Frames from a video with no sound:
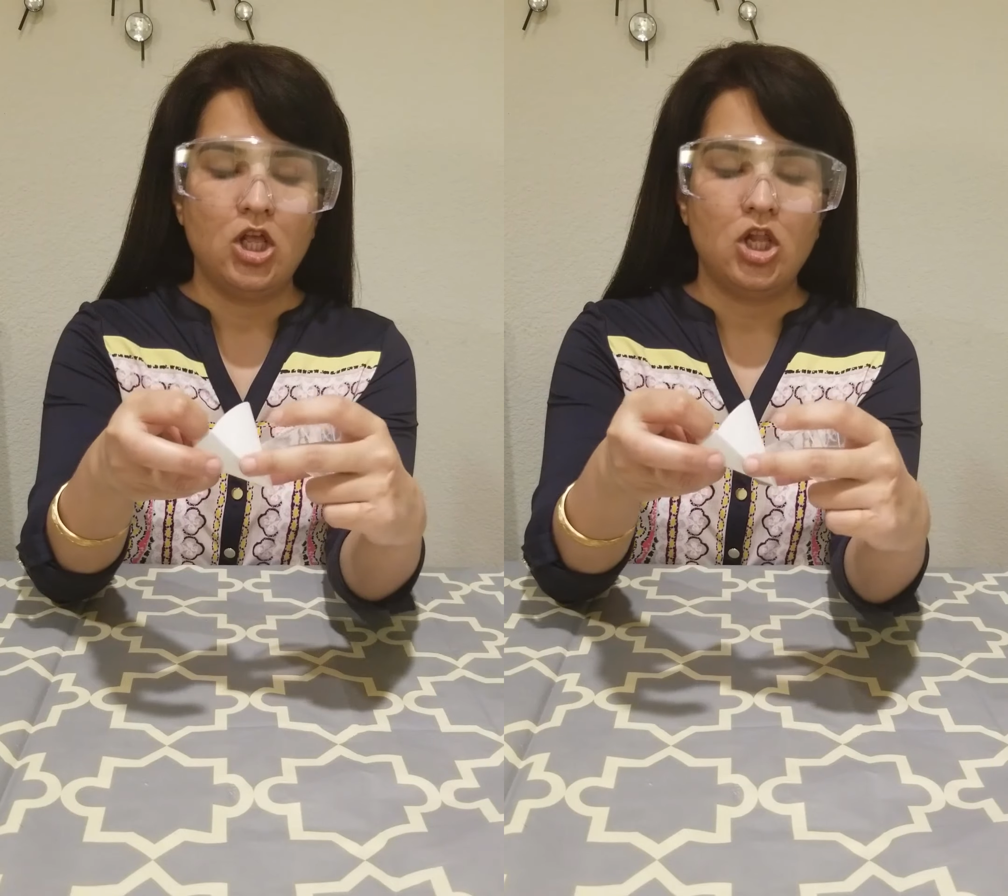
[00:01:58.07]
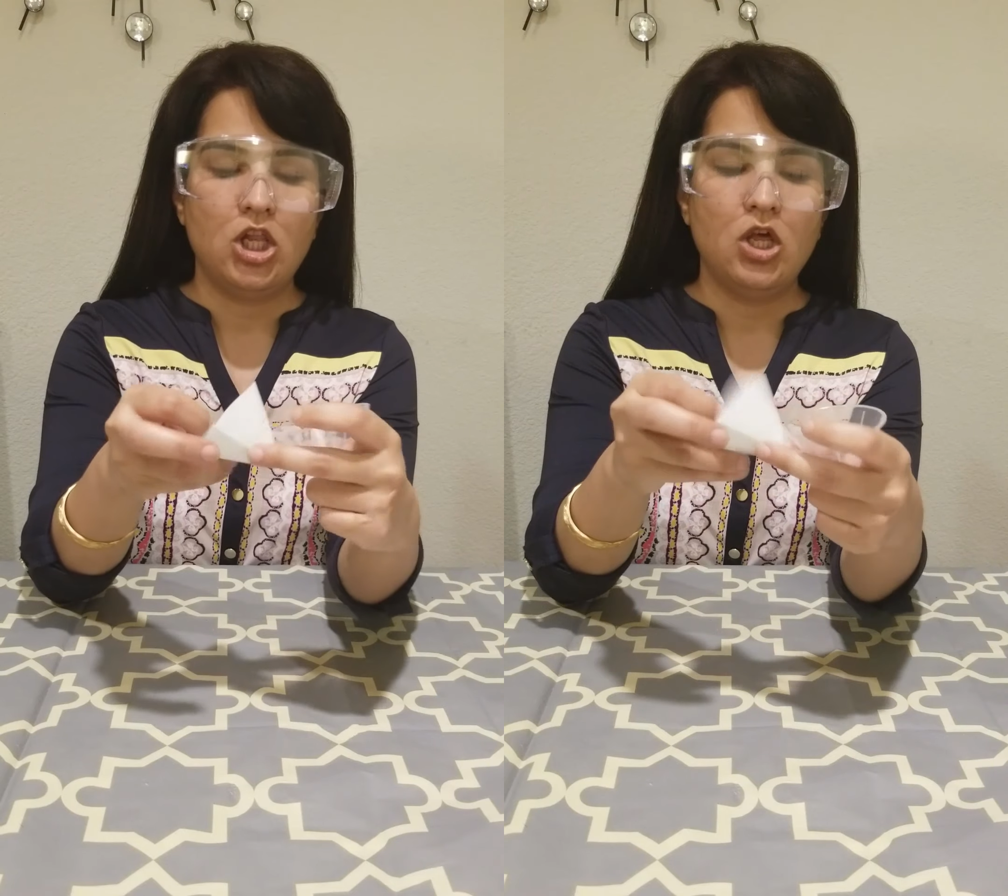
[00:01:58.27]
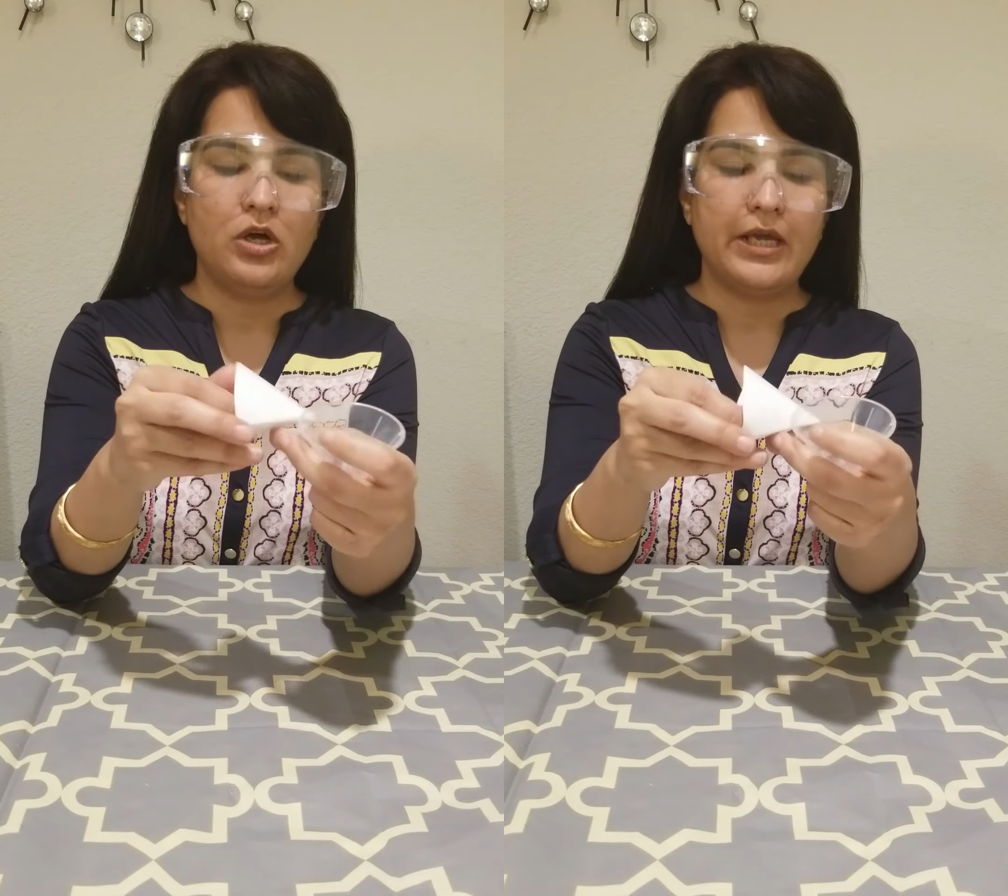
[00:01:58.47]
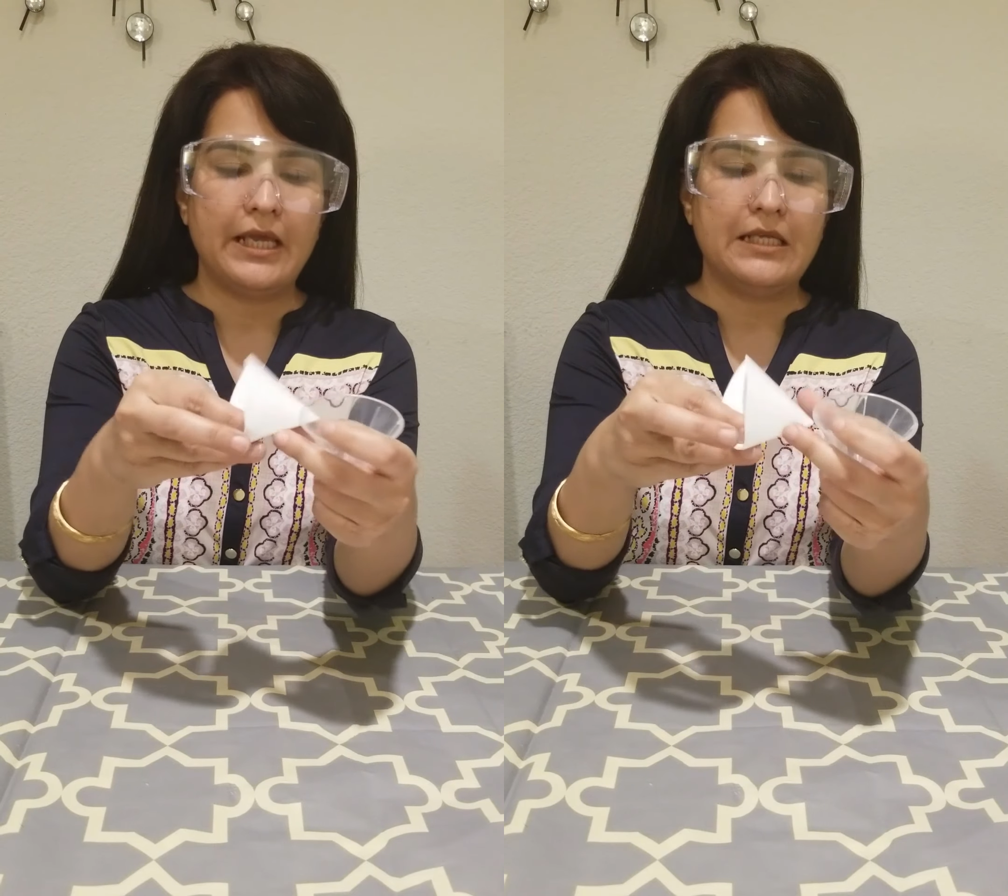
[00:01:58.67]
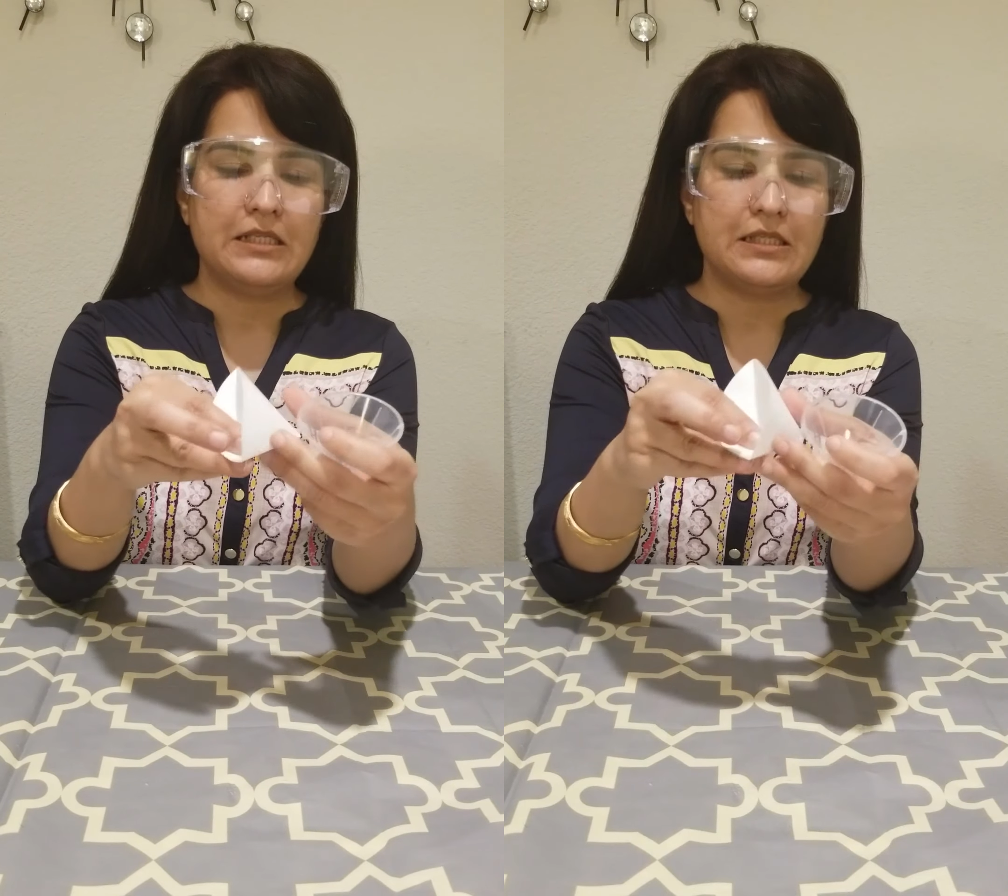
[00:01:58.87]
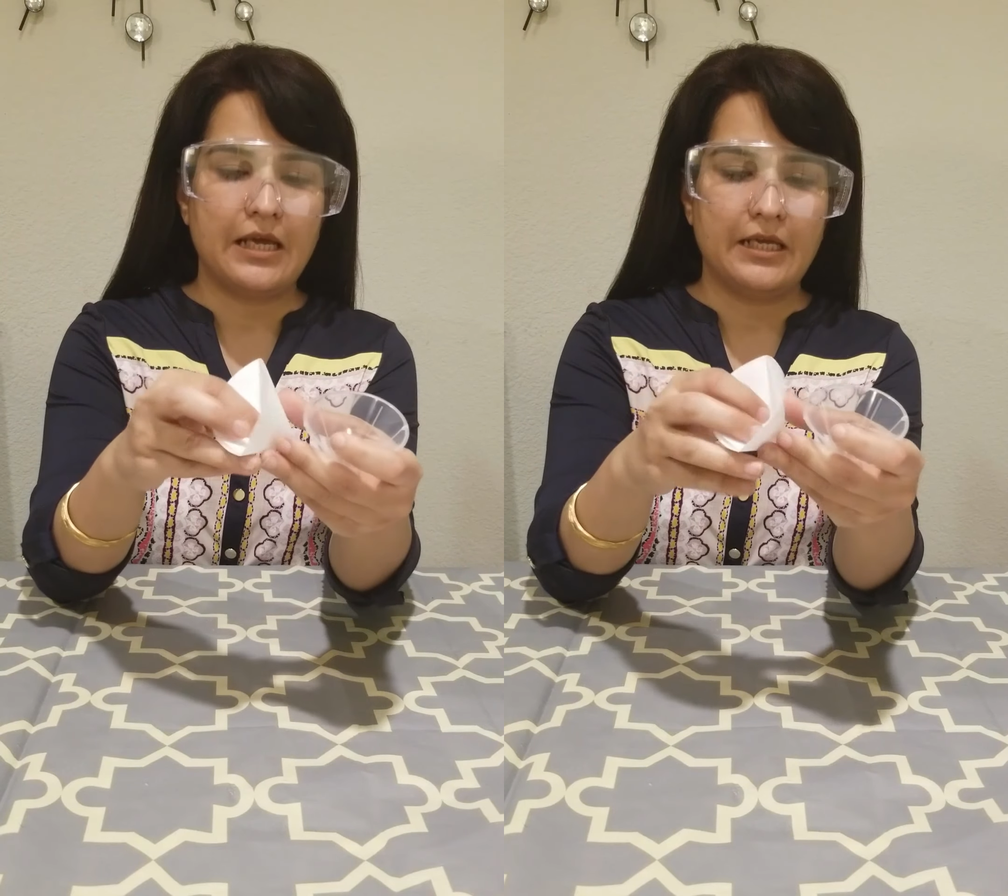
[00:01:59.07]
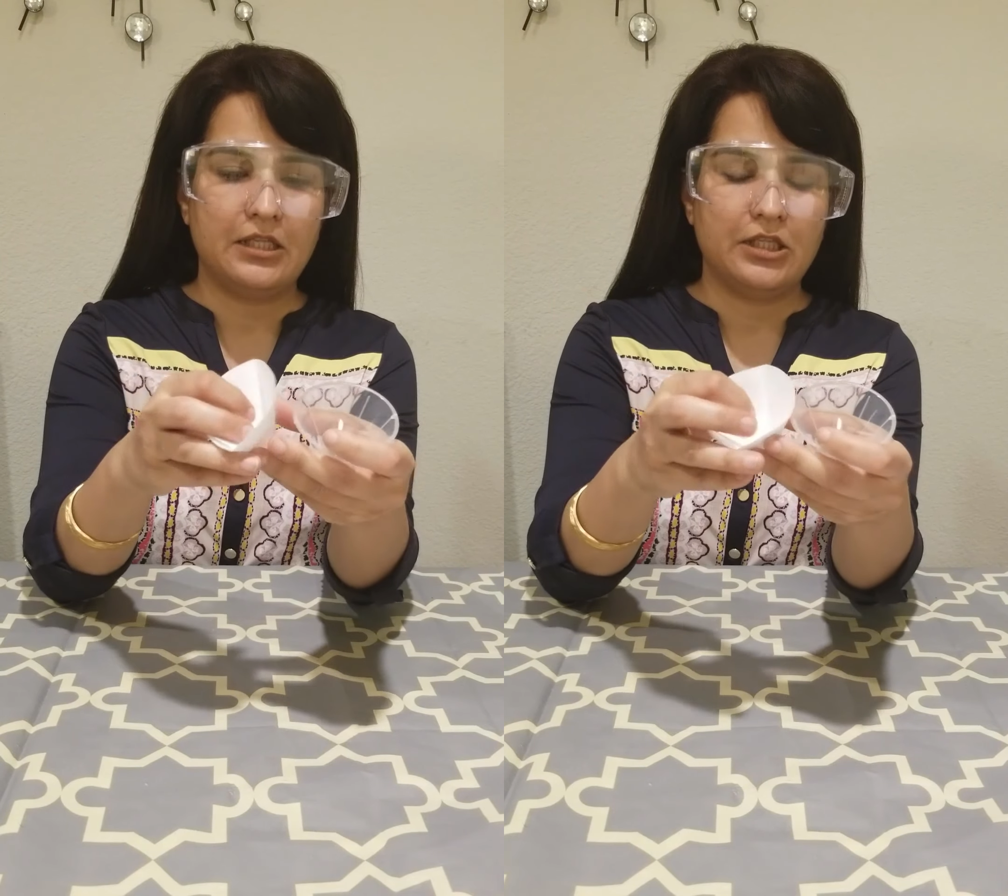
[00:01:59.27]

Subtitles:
look inside